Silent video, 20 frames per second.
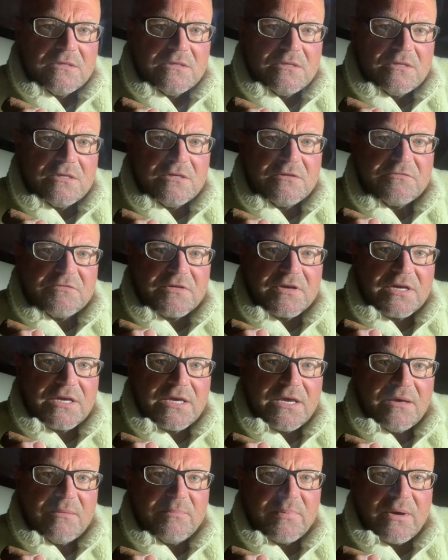And you
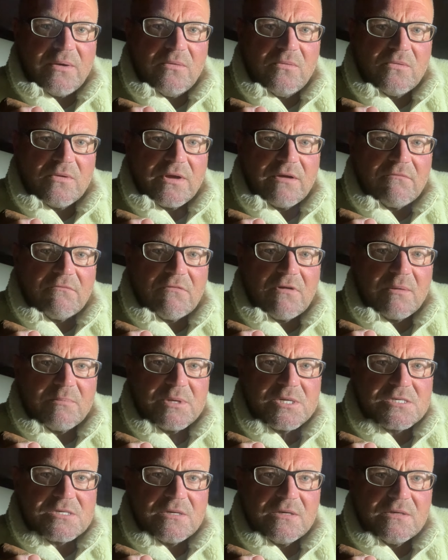forget about all that
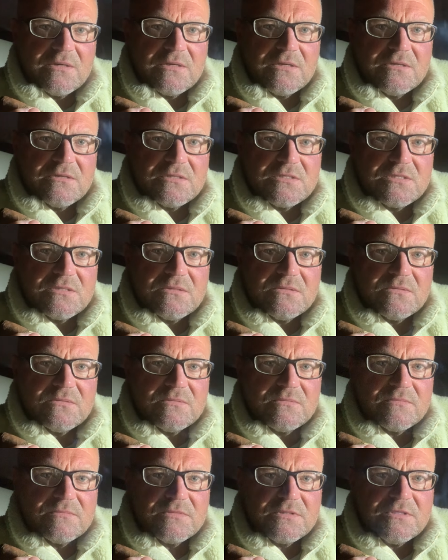rubbish, can't you,
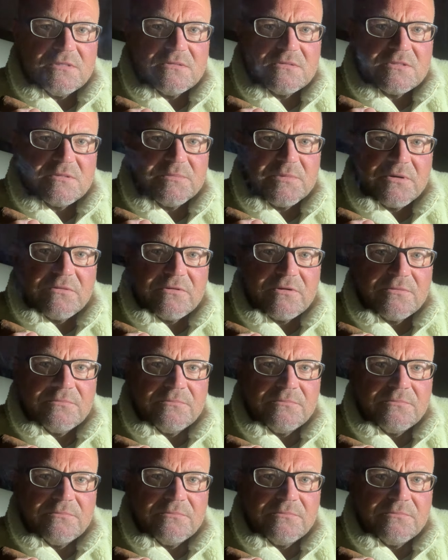until tomorrow.